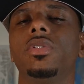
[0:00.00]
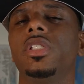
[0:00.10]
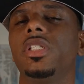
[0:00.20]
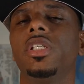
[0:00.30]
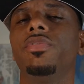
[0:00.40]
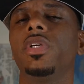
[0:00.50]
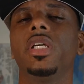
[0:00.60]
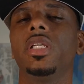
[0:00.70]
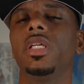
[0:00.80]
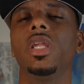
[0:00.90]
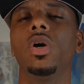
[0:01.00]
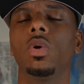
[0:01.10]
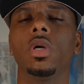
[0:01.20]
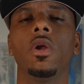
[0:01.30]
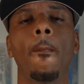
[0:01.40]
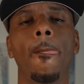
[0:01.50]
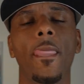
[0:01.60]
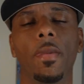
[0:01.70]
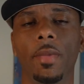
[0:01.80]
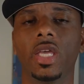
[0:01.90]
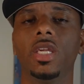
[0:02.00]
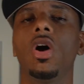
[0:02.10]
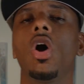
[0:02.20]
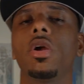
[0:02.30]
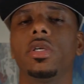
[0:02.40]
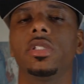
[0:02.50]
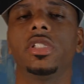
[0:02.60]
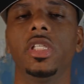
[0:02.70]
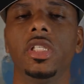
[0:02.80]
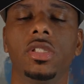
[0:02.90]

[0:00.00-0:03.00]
significantly lower, making it harder to see.